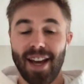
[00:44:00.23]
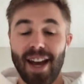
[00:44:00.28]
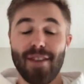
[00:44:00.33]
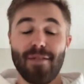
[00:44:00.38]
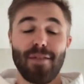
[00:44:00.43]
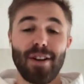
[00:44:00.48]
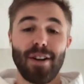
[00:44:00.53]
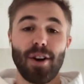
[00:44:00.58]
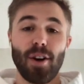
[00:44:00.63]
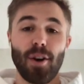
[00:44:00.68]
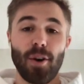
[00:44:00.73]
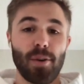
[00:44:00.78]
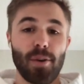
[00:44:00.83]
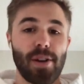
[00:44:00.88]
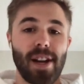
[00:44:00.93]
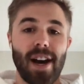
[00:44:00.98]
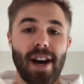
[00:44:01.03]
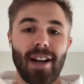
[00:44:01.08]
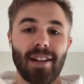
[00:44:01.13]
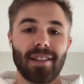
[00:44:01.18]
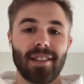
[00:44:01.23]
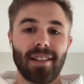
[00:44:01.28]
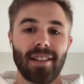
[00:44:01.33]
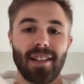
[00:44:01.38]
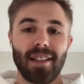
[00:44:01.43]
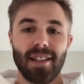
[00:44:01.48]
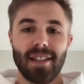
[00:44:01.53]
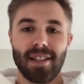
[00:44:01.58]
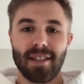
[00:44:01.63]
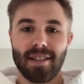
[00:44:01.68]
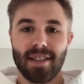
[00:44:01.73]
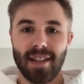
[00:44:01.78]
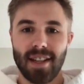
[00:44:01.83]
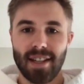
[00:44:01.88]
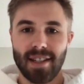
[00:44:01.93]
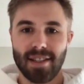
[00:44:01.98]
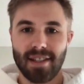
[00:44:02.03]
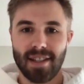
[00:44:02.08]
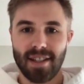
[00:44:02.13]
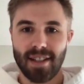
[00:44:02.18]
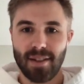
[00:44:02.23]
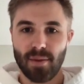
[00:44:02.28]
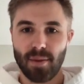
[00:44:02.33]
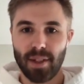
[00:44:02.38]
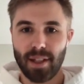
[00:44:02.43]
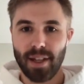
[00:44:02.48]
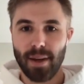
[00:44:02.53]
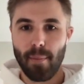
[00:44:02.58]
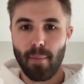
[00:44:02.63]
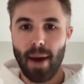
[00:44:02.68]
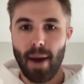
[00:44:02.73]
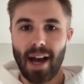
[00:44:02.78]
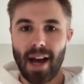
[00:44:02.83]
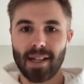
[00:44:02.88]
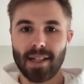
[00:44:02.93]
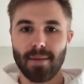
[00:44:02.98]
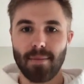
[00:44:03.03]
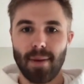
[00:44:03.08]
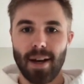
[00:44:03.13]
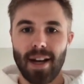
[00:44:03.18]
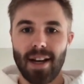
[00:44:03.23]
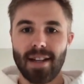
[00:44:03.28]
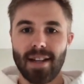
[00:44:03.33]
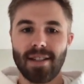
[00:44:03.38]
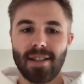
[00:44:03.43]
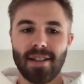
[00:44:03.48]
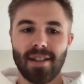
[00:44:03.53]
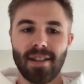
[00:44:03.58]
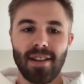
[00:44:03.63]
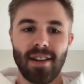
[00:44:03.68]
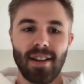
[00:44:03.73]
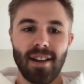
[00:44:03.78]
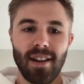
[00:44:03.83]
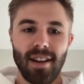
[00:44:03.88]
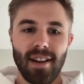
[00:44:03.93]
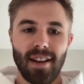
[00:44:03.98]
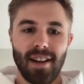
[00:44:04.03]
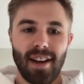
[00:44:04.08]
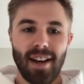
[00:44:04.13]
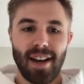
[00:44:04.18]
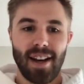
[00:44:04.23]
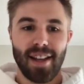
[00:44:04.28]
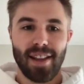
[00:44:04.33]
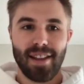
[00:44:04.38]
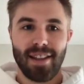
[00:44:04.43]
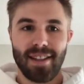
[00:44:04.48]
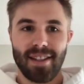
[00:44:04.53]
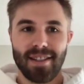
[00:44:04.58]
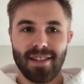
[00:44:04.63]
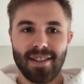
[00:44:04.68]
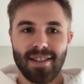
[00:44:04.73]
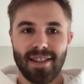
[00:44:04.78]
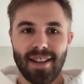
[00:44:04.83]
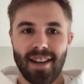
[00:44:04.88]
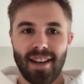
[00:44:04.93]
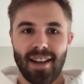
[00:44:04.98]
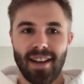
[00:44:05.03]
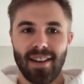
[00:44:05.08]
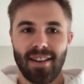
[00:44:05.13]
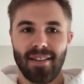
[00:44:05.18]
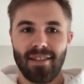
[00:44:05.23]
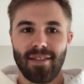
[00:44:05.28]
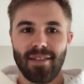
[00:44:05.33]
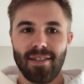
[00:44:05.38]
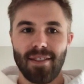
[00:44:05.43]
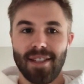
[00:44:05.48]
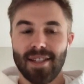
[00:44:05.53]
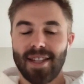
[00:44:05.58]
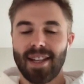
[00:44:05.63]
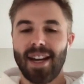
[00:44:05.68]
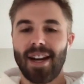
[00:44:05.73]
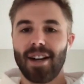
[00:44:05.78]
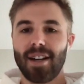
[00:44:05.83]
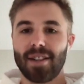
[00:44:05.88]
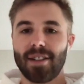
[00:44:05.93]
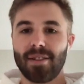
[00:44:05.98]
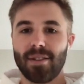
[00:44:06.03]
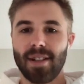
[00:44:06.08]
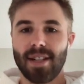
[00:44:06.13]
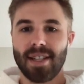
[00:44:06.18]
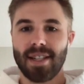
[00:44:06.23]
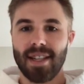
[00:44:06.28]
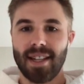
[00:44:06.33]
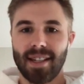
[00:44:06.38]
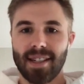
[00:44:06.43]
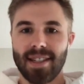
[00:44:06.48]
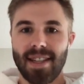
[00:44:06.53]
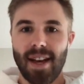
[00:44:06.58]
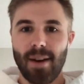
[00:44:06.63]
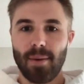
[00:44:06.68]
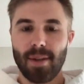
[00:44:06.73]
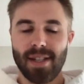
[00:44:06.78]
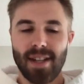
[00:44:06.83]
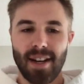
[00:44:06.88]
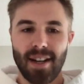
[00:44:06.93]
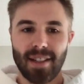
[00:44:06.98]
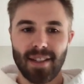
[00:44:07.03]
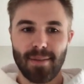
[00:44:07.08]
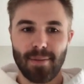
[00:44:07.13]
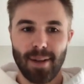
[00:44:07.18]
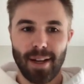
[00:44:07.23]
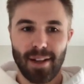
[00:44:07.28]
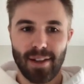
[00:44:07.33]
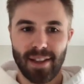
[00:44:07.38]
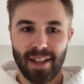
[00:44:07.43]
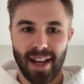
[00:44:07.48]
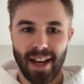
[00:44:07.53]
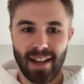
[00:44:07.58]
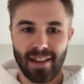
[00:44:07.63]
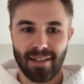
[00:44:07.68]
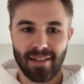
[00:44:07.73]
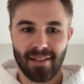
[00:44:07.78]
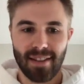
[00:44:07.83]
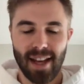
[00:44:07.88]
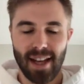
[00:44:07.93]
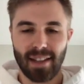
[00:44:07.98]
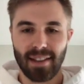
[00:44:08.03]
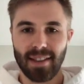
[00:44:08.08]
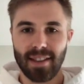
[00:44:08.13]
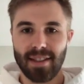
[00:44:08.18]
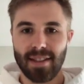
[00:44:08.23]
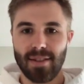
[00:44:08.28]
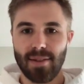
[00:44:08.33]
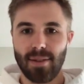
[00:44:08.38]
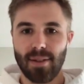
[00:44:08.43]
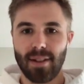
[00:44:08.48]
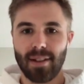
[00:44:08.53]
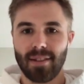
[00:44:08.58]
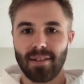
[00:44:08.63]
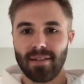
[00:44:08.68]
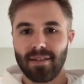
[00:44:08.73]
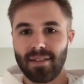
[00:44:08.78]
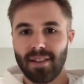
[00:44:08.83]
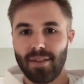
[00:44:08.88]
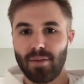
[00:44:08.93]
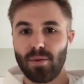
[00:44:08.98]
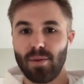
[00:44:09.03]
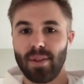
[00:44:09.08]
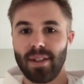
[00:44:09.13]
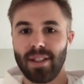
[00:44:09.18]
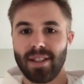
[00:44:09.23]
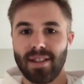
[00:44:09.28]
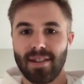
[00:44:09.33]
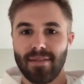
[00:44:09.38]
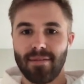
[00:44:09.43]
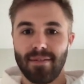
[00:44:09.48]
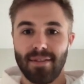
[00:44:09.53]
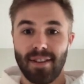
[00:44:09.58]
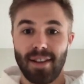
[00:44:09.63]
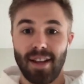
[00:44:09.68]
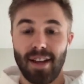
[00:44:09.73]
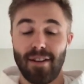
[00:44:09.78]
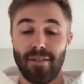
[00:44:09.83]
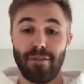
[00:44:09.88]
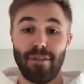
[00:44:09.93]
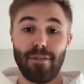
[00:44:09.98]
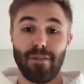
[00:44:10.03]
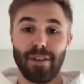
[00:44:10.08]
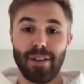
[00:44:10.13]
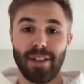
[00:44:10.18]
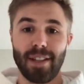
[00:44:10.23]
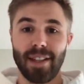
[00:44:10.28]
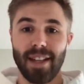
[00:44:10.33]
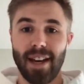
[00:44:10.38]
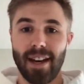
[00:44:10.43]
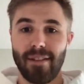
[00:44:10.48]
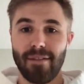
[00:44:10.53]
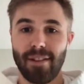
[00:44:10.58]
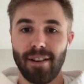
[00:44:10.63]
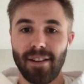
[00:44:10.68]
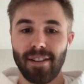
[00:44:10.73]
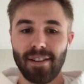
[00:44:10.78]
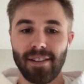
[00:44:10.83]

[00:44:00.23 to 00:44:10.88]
kind of your own doctor in a sense, and really maximize these characteristics that we talked about that lead to a really fulfilling life.